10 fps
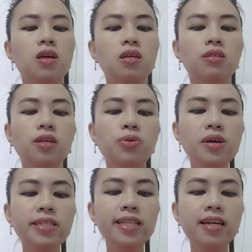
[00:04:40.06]
Sa
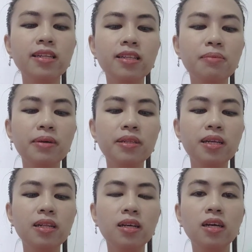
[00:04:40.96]
US lang na naman
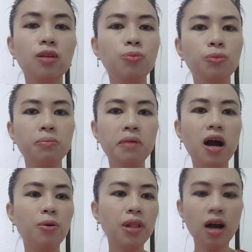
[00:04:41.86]
din na ganyan,
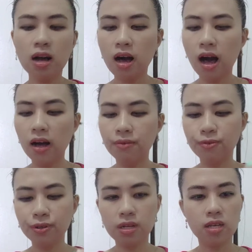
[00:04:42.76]
makawala kang hack
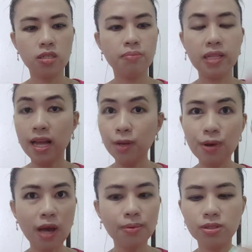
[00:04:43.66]
for this. But anyway,
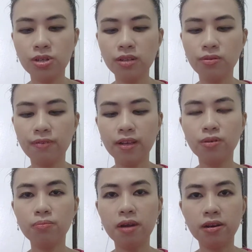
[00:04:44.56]
I will try to find
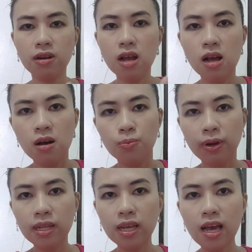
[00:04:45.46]
kung meron
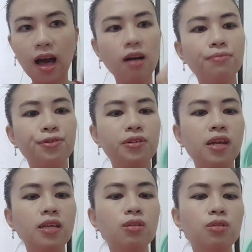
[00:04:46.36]
pwedeng i-hack for
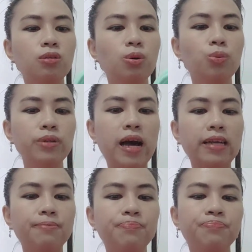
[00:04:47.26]
this so
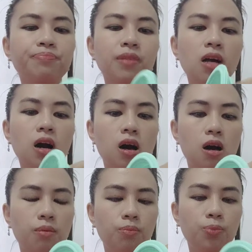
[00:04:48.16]
that
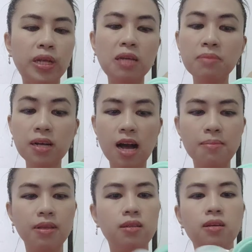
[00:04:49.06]
pwedeng
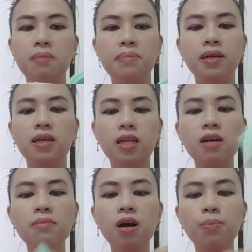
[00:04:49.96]
magamit kapag hindi
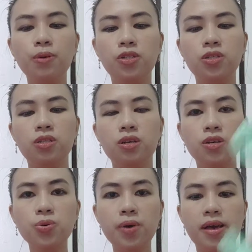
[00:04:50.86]
ka makapurchase sa
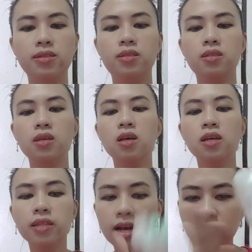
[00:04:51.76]
US.
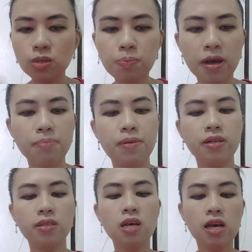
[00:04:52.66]
ng spare
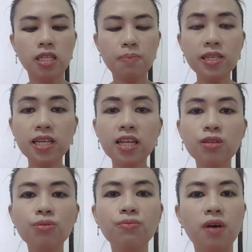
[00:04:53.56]
parts. Especially
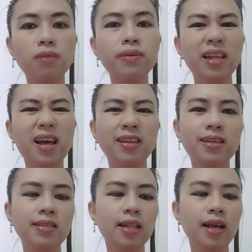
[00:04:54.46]
itong valve, kailangan
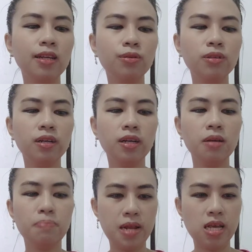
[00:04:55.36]
kasi lagi itong
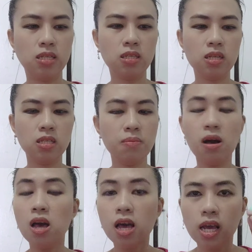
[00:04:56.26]
nare-replace. Kasi
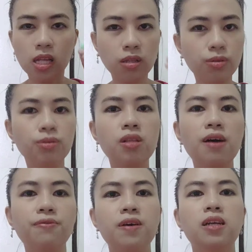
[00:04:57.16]
it could
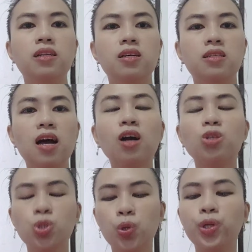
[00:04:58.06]
affect the
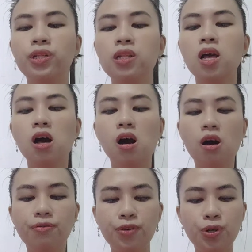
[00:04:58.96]
suction
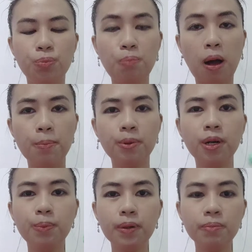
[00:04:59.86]
of your pump
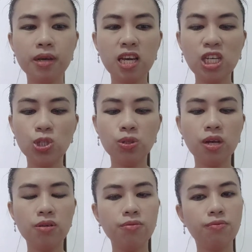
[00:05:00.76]
kapag may issue na
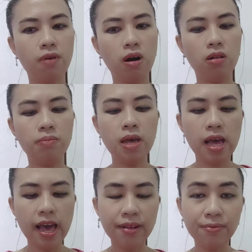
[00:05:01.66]
yung valve.
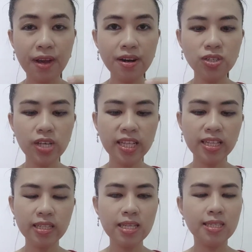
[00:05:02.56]
And very
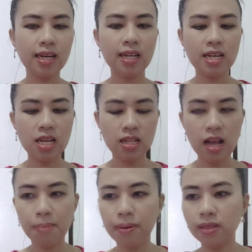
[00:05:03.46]
gentle din sa cleaning
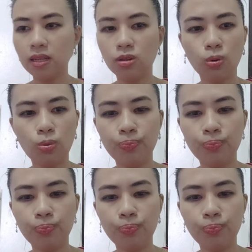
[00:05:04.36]
dapat nito.